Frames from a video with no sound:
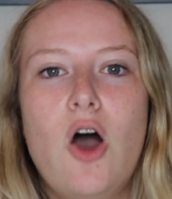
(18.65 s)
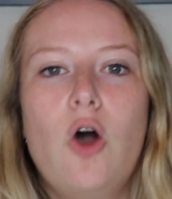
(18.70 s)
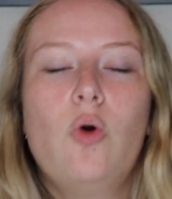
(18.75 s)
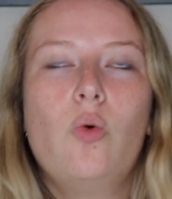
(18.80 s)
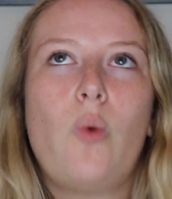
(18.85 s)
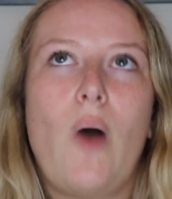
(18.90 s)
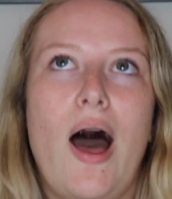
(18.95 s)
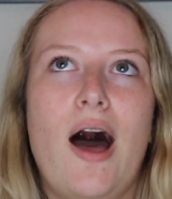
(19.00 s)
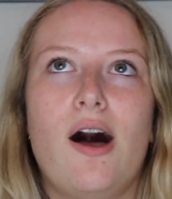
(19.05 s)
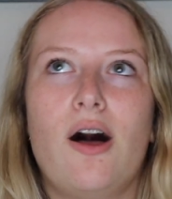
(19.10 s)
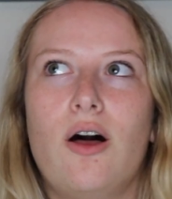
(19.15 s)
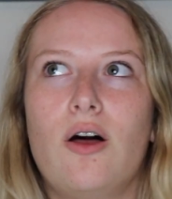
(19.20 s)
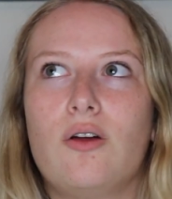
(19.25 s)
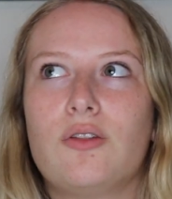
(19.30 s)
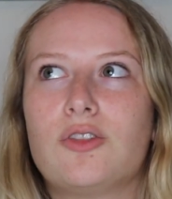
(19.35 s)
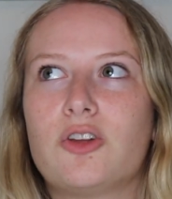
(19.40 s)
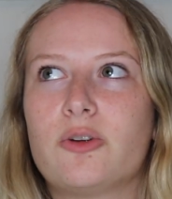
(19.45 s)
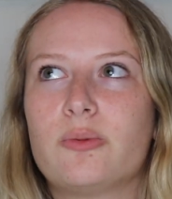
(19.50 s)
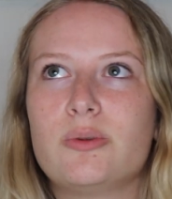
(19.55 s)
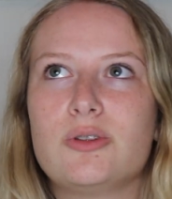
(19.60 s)
well,
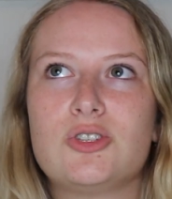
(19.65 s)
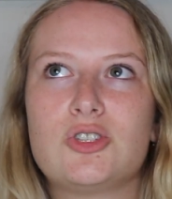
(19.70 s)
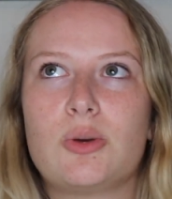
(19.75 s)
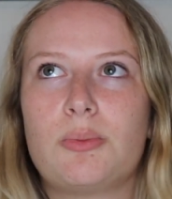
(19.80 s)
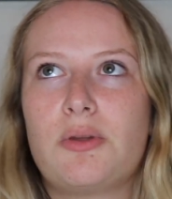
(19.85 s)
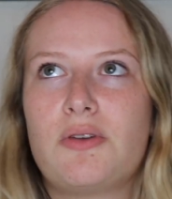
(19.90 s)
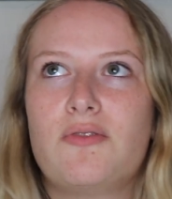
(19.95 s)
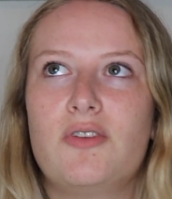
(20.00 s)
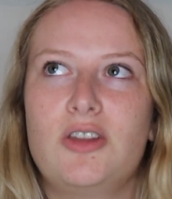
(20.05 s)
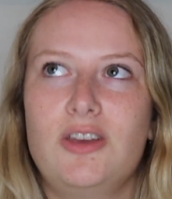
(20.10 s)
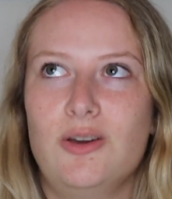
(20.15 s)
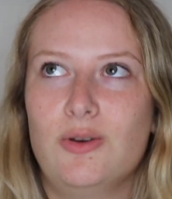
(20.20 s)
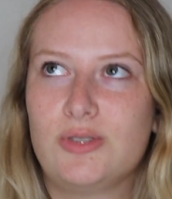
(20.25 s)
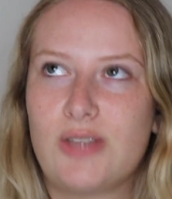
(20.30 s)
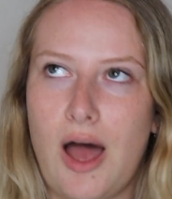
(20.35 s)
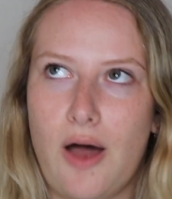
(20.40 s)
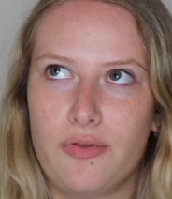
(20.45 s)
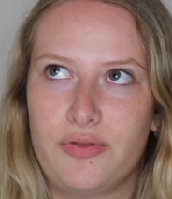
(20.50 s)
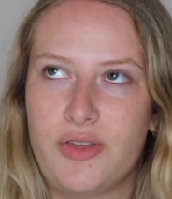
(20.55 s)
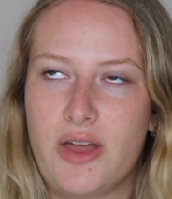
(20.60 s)
there have been so many videos
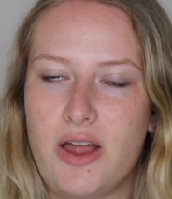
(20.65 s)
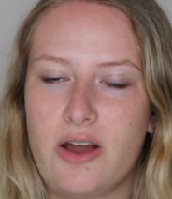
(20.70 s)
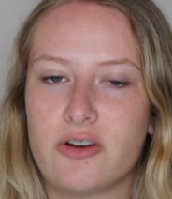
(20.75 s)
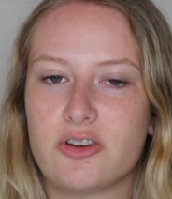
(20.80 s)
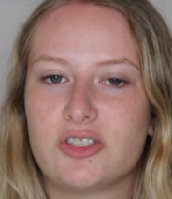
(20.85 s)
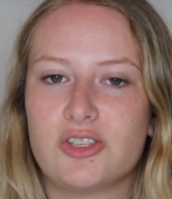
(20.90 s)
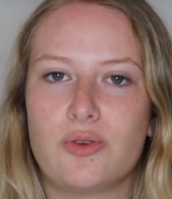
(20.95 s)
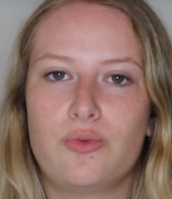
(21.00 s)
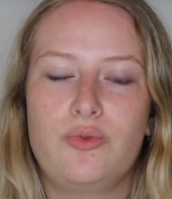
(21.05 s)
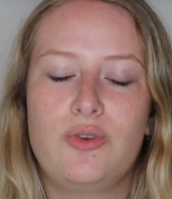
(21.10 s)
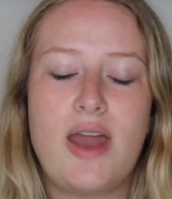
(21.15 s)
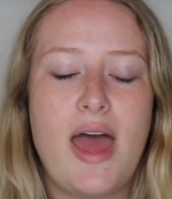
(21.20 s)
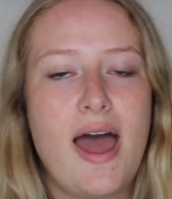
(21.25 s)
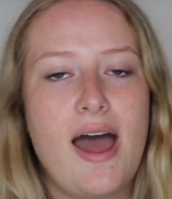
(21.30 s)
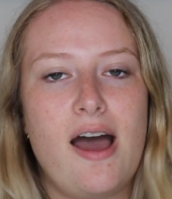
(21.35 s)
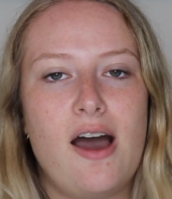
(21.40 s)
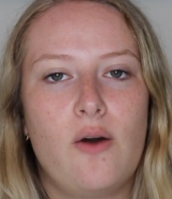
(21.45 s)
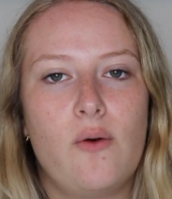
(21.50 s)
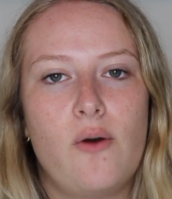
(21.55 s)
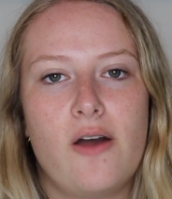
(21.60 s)
out there, so
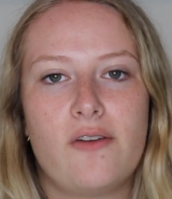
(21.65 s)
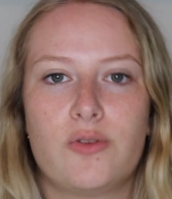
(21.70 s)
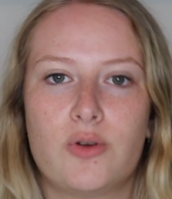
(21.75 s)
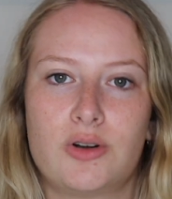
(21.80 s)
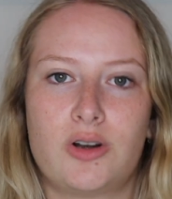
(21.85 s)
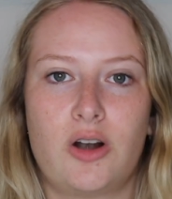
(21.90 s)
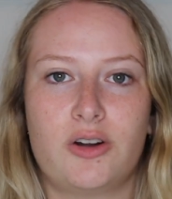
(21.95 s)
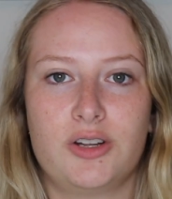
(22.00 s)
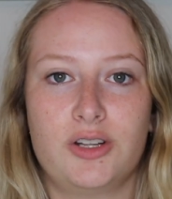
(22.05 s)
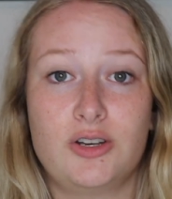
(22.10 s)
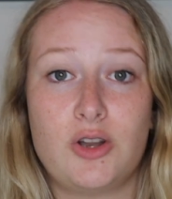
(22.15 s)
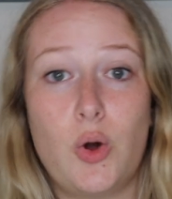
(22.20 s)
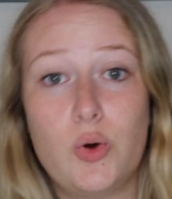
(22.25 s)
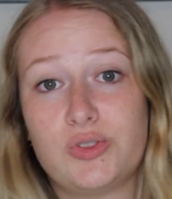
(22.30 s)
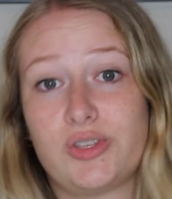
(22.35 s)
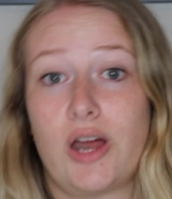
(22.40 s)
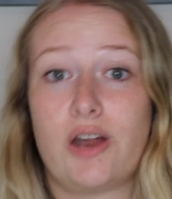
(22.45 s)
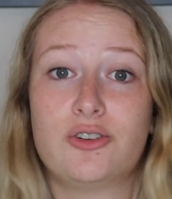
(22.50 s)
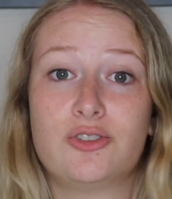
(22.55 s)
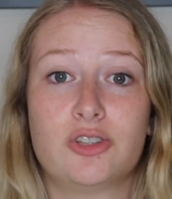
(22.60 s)
now everyone already
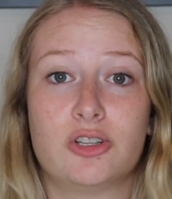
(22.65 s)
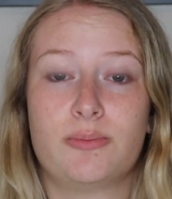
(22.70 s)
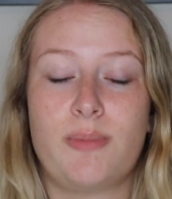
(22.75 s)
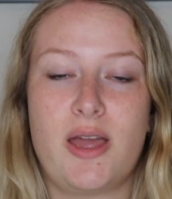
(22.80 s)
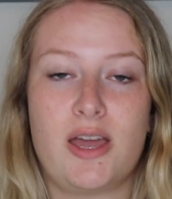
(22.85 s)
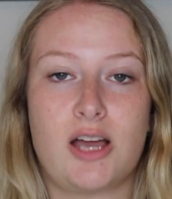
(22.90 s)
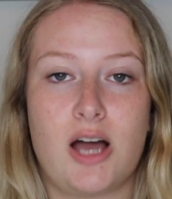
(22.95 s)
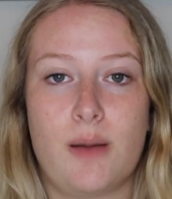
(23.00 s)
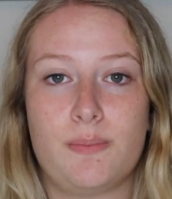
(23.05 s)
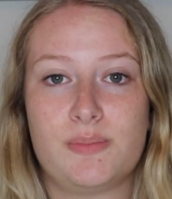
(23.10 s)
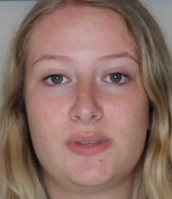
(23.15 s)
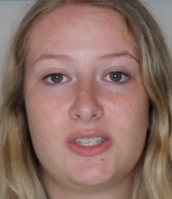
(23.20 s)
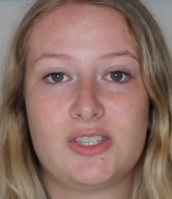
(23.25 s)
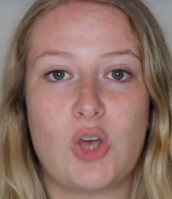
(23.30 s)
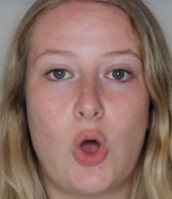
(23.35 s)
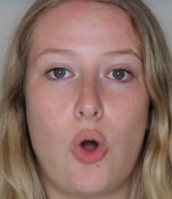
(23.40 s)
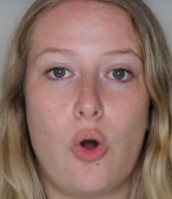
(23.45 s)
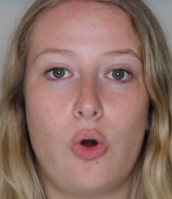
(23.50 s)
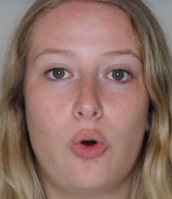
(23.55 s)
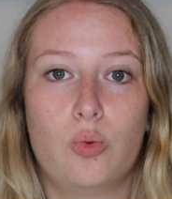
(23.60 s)
knows how to do their makeup,
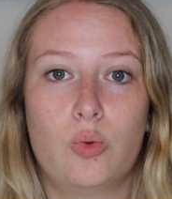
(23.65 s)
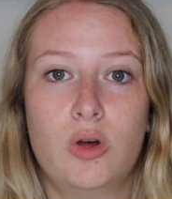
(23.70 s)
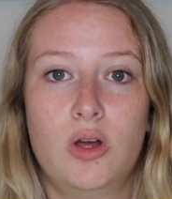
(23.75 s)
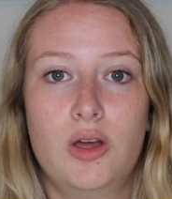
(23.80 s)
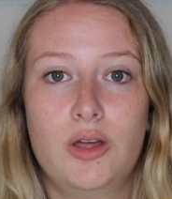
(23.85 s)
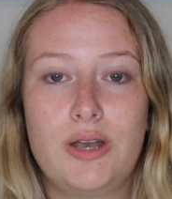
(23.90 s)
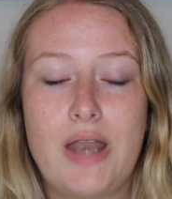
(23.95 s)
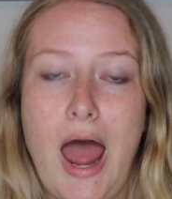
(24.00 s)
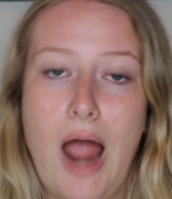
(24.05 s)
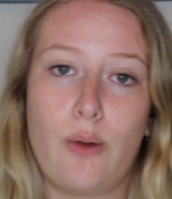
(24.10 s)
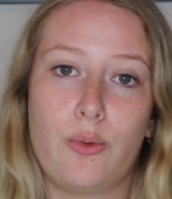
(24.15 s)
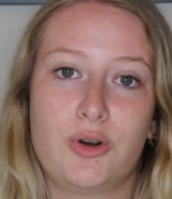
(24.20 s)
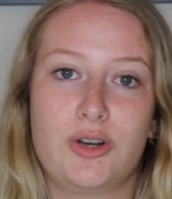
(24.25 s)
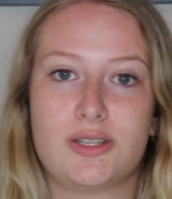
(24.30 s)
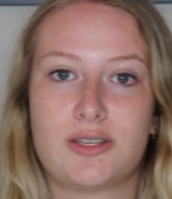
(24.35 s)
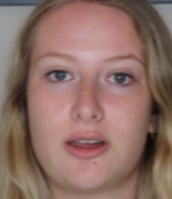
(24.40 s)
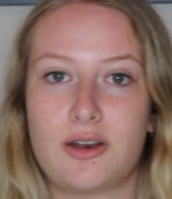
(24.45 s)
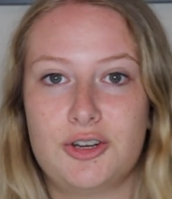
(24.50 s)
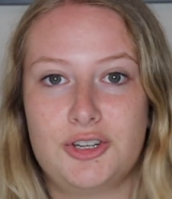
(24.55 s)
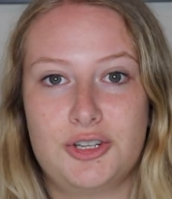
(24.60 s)
so now we're just
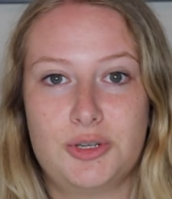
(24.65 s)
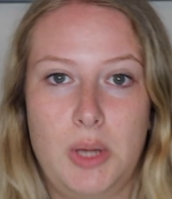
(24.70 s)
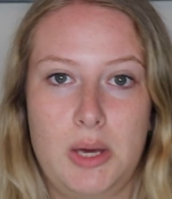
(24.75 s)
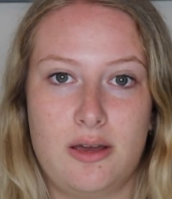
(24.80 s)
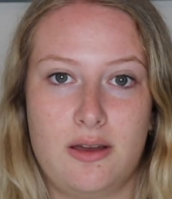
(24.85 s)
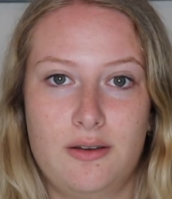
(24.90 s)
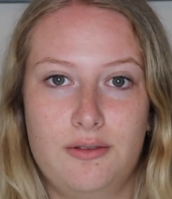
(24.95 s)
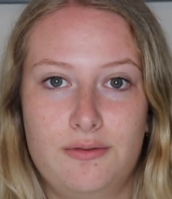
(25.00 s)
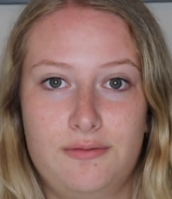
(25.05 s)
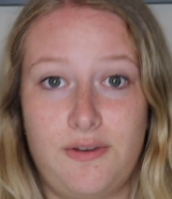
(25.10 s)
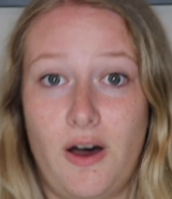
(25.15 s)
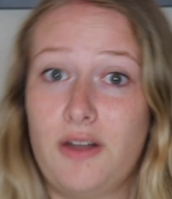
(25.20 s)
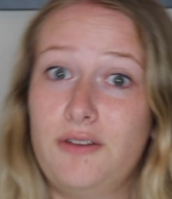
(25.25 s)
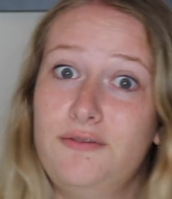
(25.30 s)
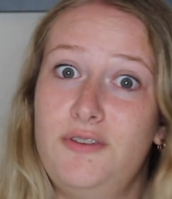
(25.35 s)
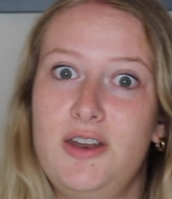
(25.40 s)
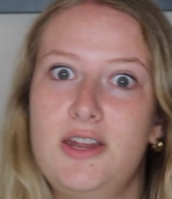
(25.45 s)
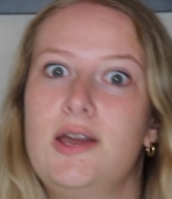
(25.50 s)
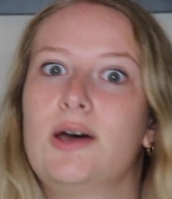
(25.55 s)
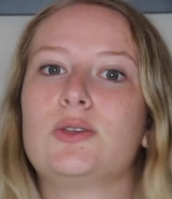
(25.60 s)
gonna do like fun
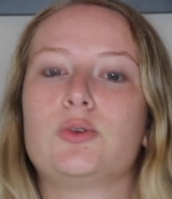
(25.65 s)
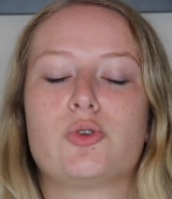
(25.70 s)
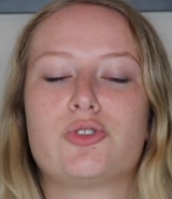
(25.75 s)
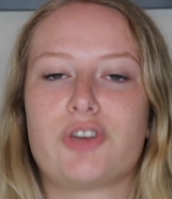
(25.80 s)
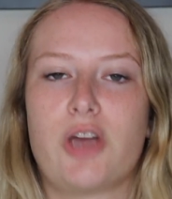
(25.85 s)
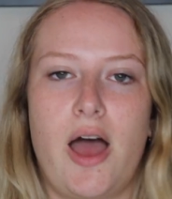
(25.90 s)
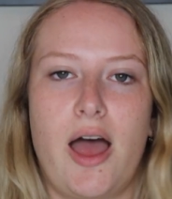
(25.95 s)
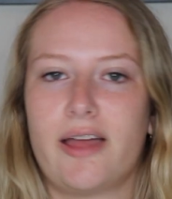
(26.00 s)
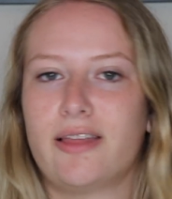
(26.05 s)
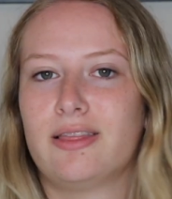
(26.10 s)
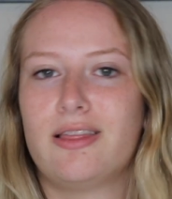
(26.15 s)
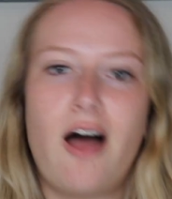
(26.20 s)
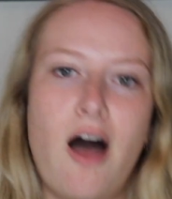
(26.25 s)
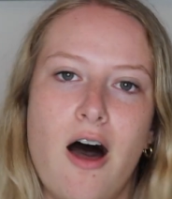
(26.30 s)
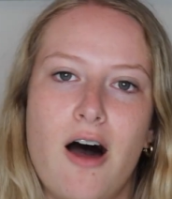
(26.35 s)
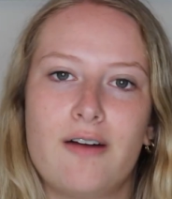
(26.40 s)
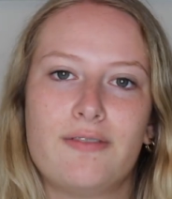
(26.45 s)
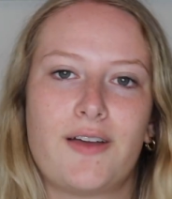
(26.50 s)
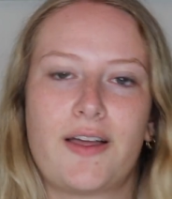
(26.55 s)
videos, which I love.